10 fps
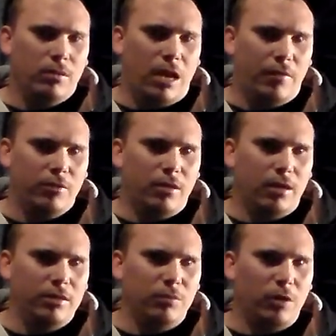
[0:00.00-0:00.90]

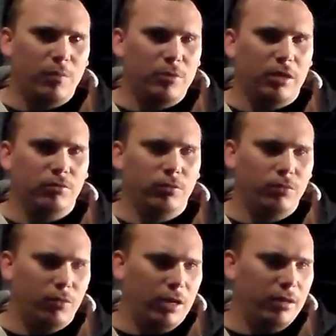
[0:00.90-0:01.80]
advertising websites for
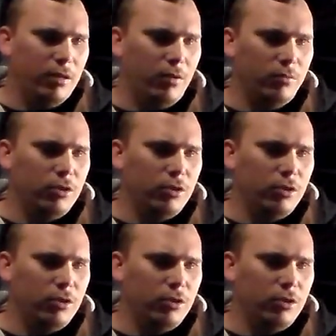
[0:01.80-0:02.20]
free, you know,